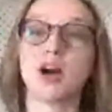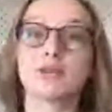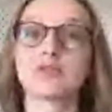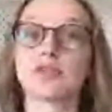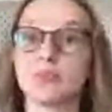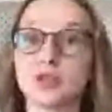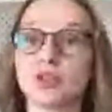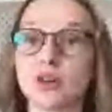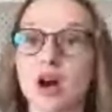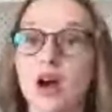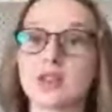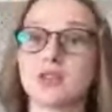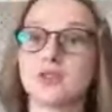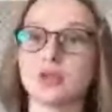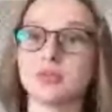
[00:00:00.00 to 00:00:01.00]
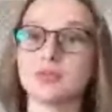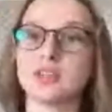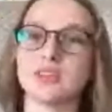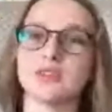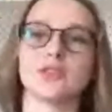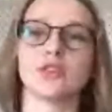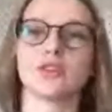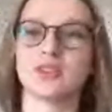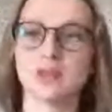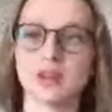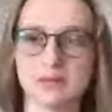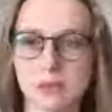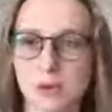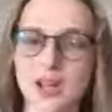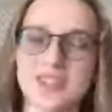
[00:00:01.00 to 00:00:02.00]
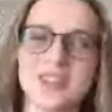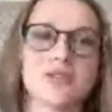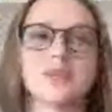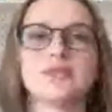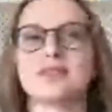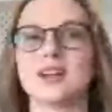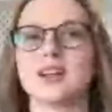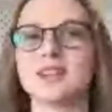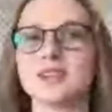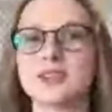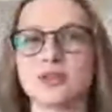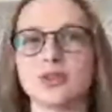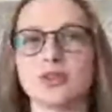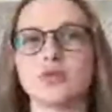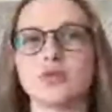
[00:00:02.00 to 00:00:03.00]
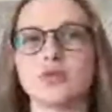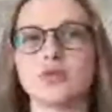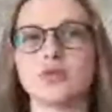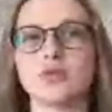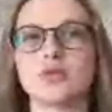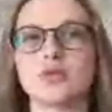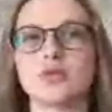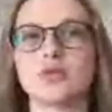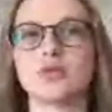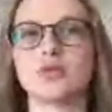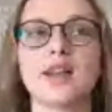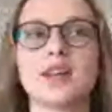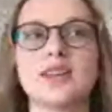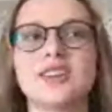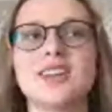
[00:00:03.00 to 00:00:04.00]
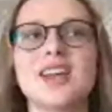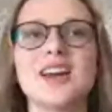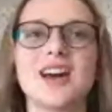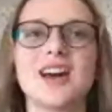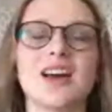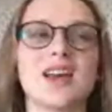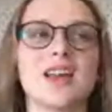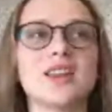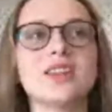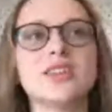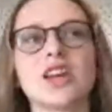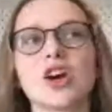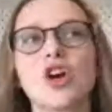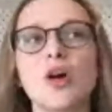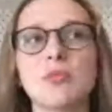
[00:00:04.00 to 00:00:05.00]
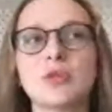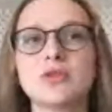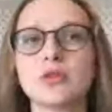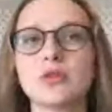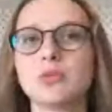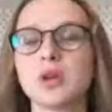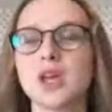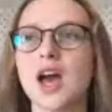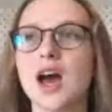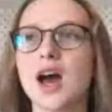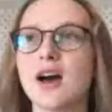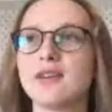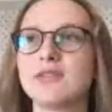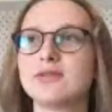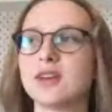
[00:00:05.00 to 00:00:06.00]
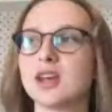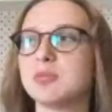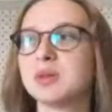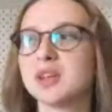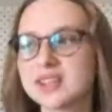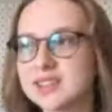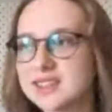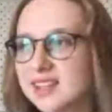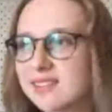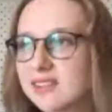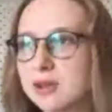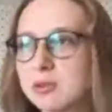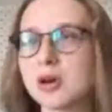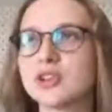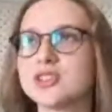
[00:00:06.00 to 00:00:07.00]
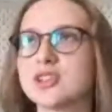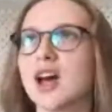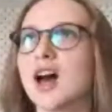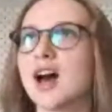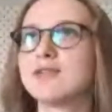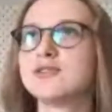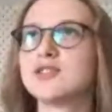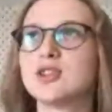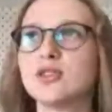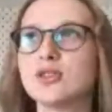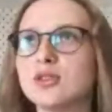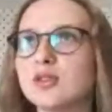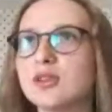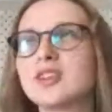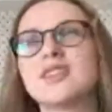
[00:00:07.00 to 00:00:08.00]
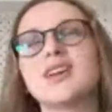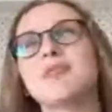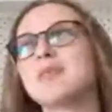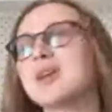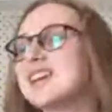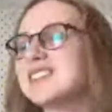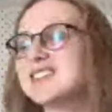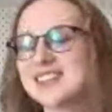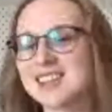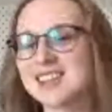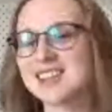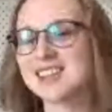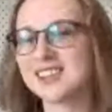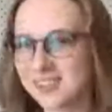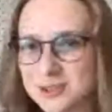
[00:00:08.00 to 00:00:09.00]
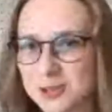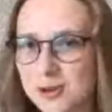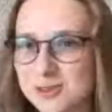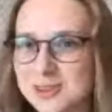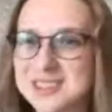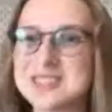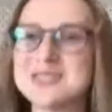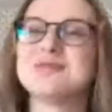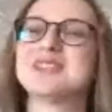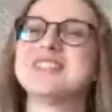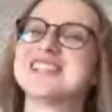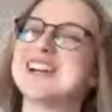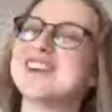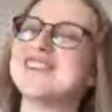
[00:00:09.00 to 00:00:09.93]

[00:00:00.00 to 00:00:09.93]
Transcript: apart from your other rooms, if you can invite your friends to your room. And mm-hmm. in the common room, we have a big TV. We also have two amazing green sofas,